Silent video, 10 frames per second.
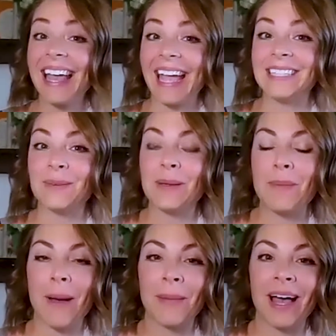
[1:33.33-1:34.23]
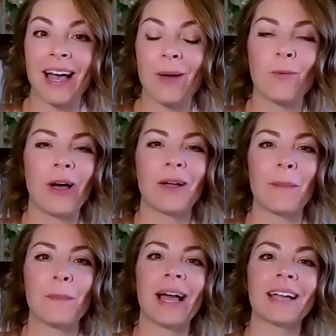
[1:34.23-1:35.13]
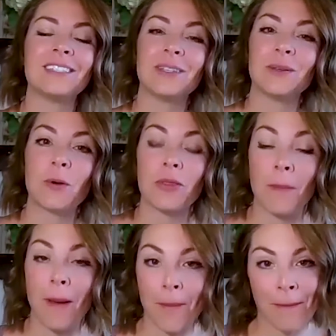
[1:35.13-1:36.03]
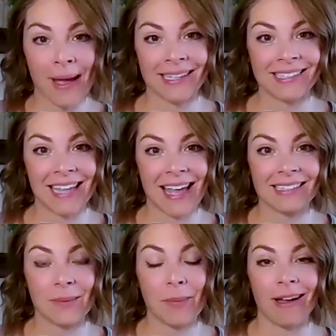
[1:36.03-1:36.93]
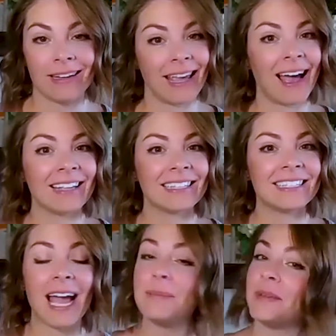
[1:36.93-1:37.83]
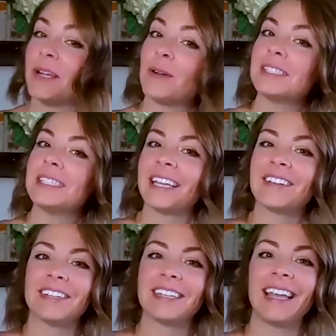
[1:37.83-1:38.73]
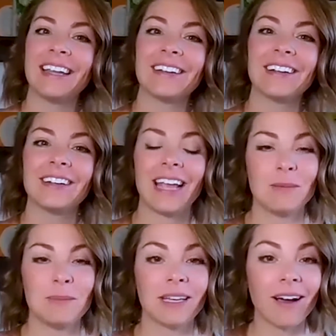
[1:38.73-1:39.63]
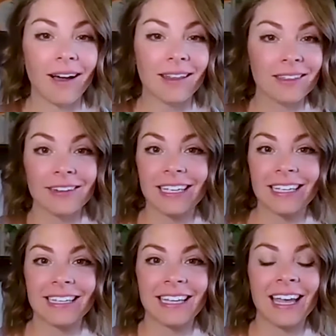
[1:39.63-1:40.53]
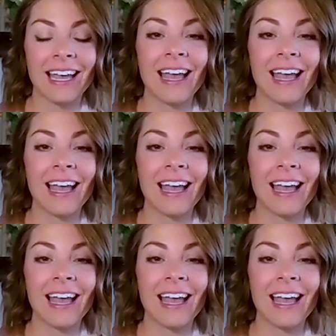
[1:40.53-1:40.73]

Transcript: Hey, sweet mama. Welcome back to the Mama Mindset podcast. I'm your host and creator, Amy Cawthron.